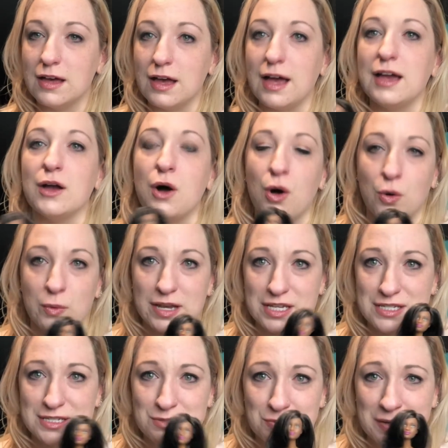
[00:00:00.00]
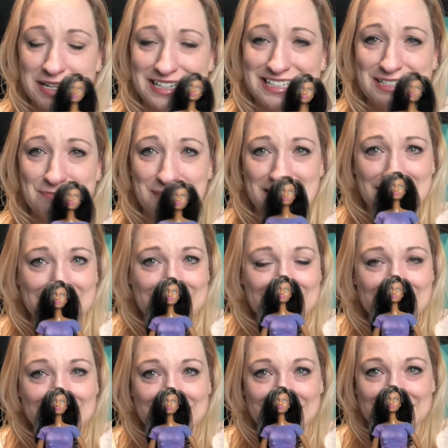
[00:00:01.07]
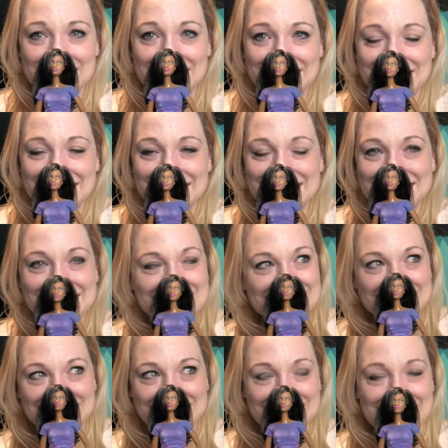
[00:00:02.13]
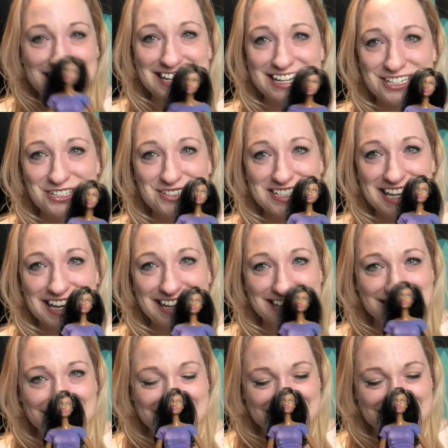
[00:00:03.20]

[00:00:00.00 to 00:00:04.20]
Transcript: I always wanted to be an entertainer.